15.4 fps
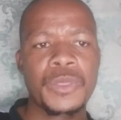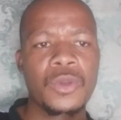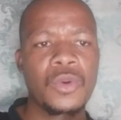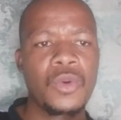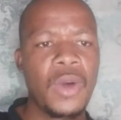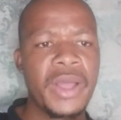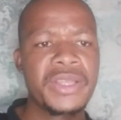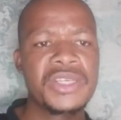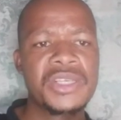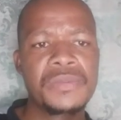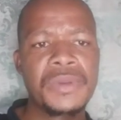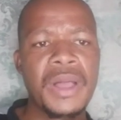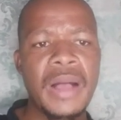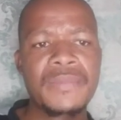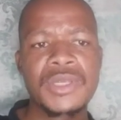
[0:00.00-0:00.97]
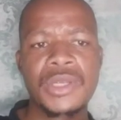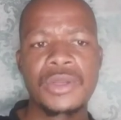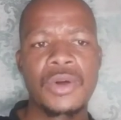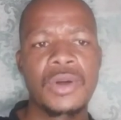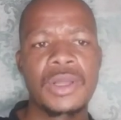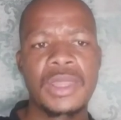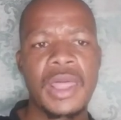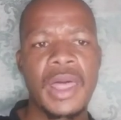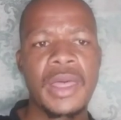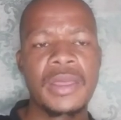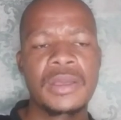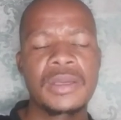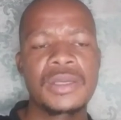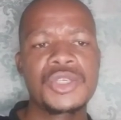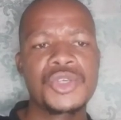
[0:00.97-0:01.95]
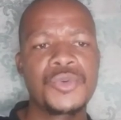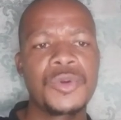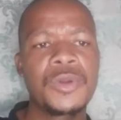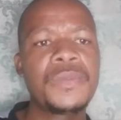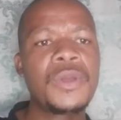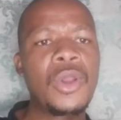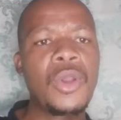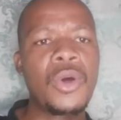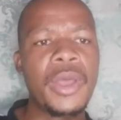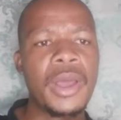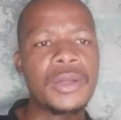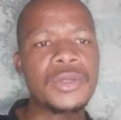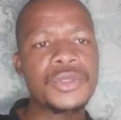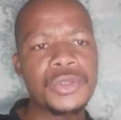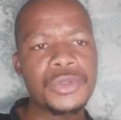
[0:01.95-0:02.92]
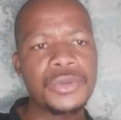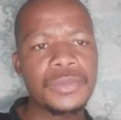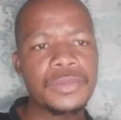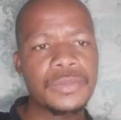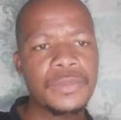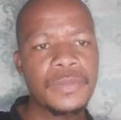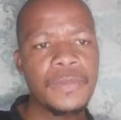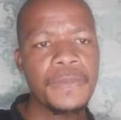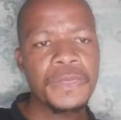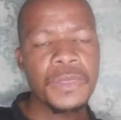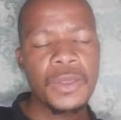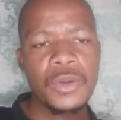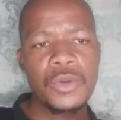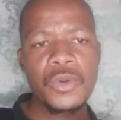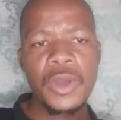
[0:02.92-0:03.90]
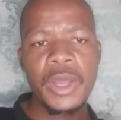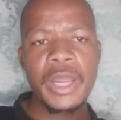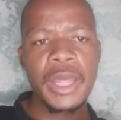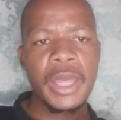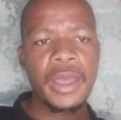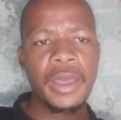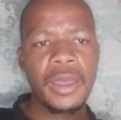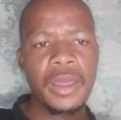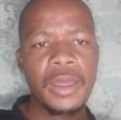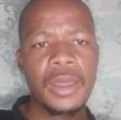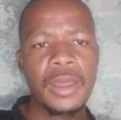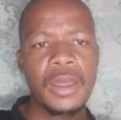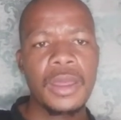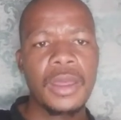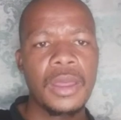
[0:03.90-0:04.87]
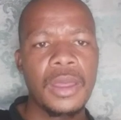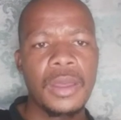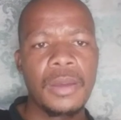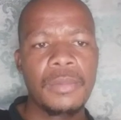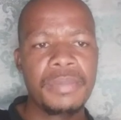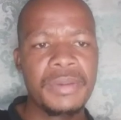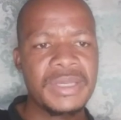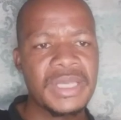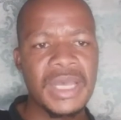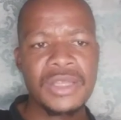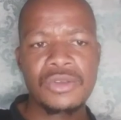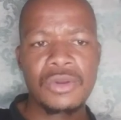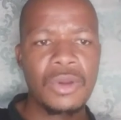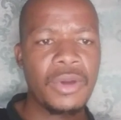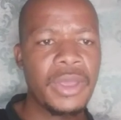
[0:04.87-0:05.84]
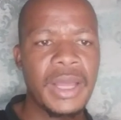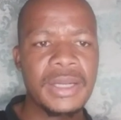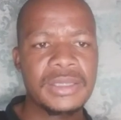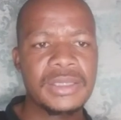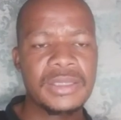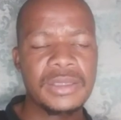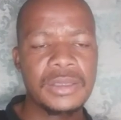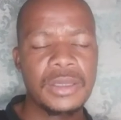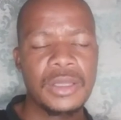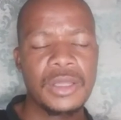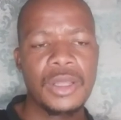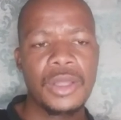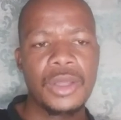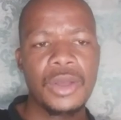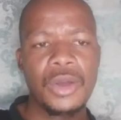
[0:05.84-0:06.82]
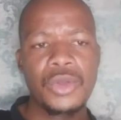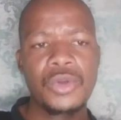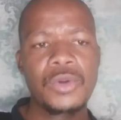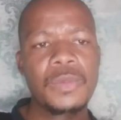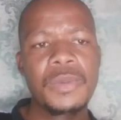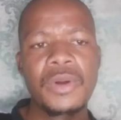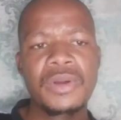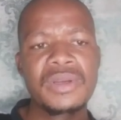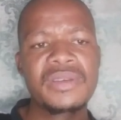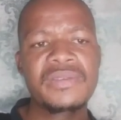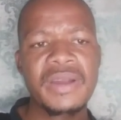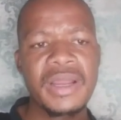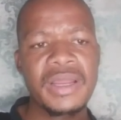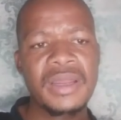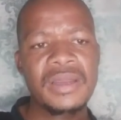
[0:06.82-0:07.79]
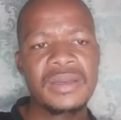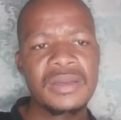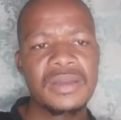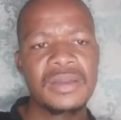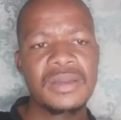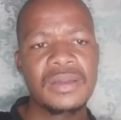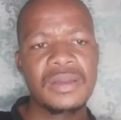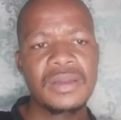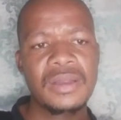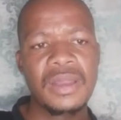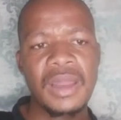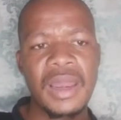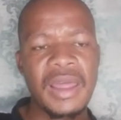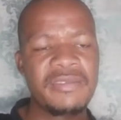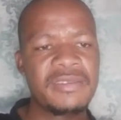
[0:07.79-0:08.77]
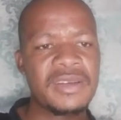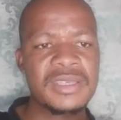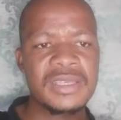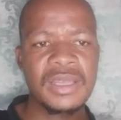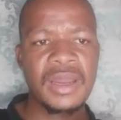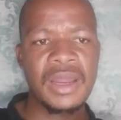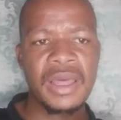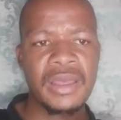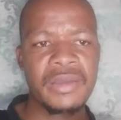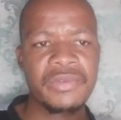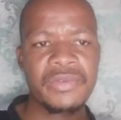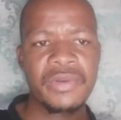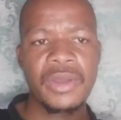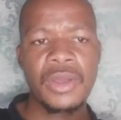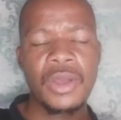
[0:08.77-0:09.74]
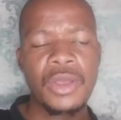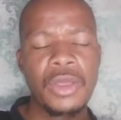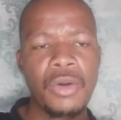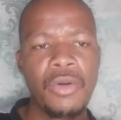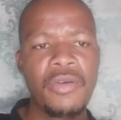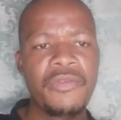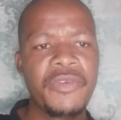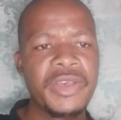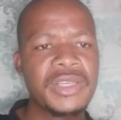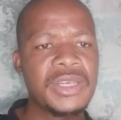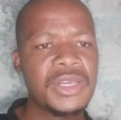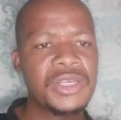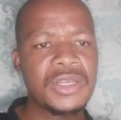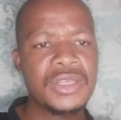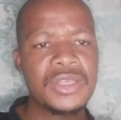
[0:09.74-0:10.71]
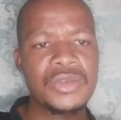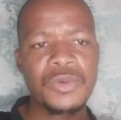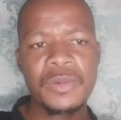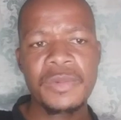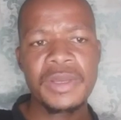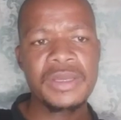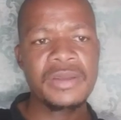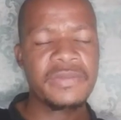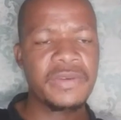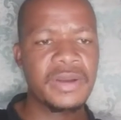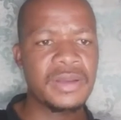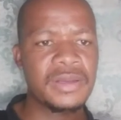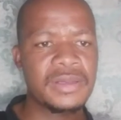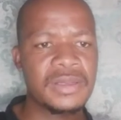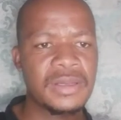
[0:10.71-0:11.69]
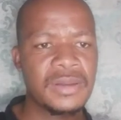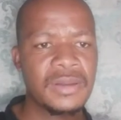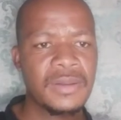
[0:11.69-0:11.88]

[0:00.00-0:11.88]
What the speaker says: once she becomes a doctor, she will be loyal to you. You and her, besides loyalty, you'll be on different levels in life. Your conversations will be different.